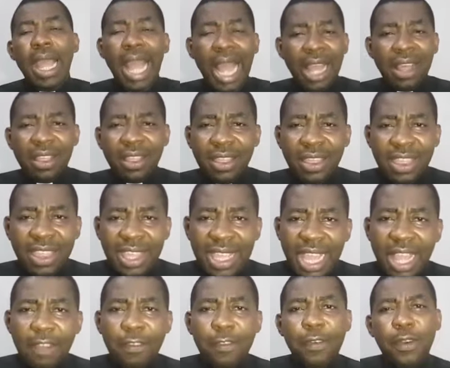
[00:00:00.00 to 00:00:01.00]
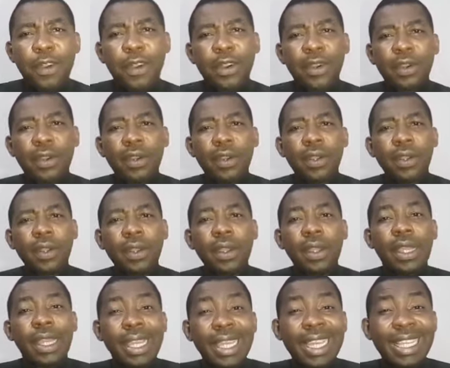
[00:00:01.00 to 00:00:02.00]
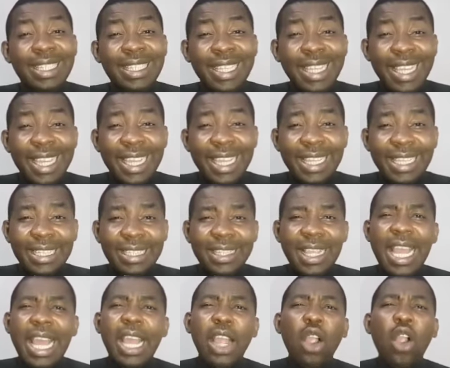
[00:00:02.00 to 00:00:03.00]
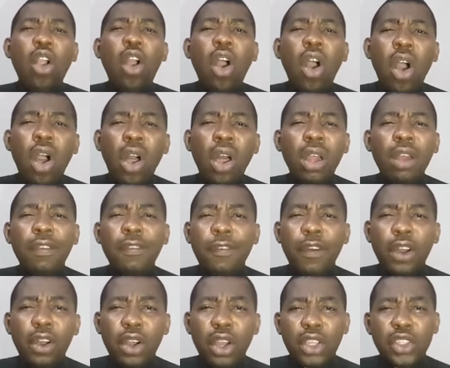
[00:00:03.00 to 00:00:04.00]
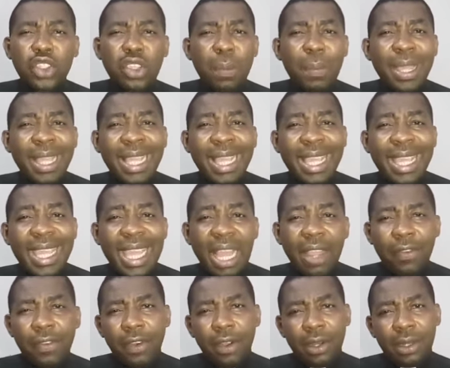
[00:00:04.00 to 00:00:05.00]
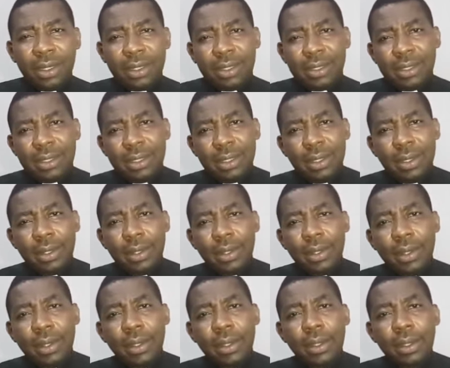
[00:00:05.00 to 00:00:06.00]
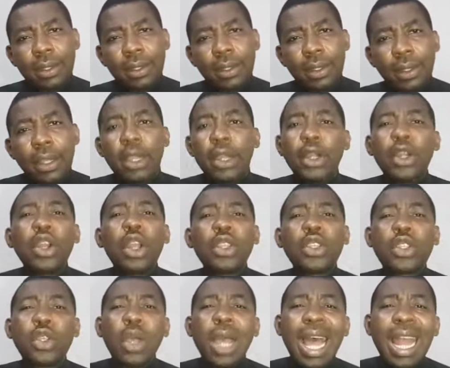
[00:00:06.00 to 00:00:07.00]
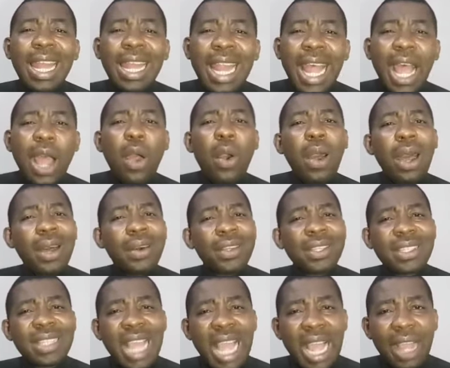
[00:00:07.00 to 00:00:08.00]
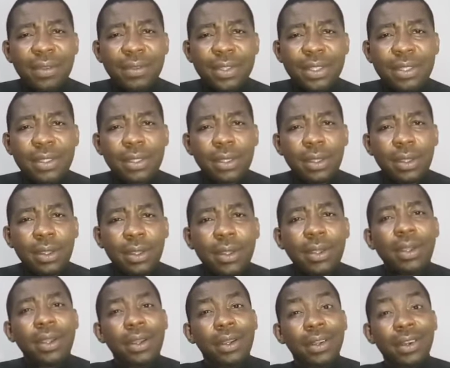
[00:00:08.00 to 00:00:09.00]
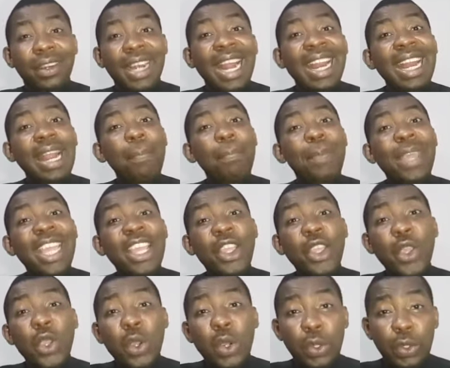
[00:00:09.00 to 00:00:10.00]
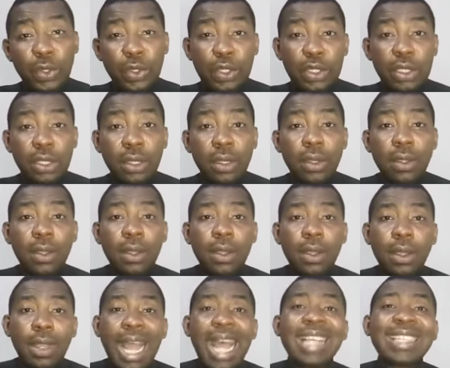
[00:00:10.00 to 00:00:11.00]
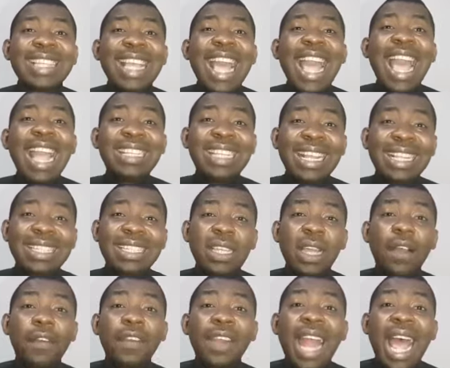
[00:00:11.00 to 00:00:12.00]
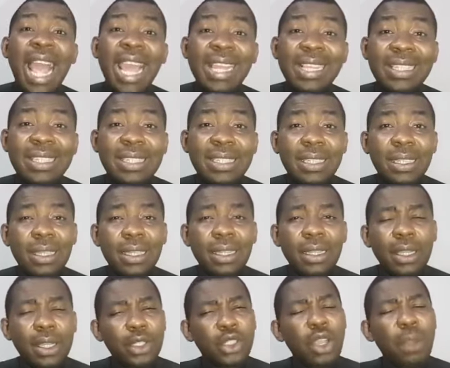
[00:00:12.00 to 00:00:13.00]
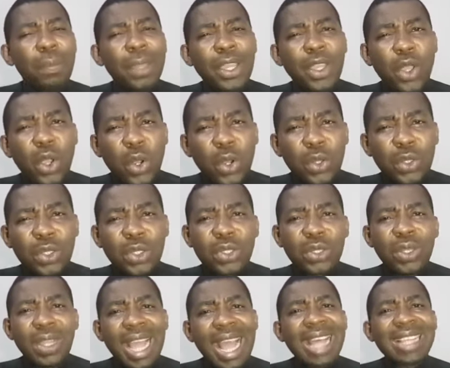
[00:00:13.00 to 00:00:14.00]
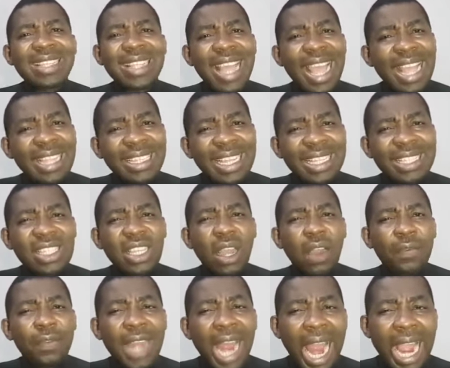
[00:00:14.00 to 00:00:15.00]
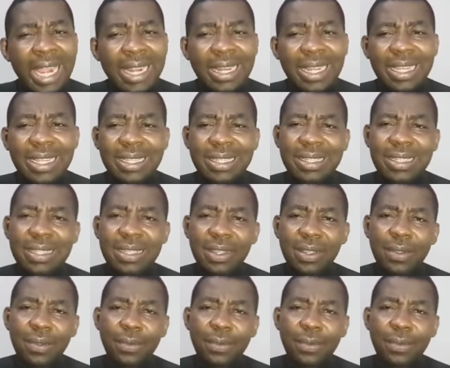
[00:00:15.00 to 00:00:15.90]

And therefore, it is a call for us to be careful, not to allow ourselves, rather than being used as agents of light, to be used as agents of darkness.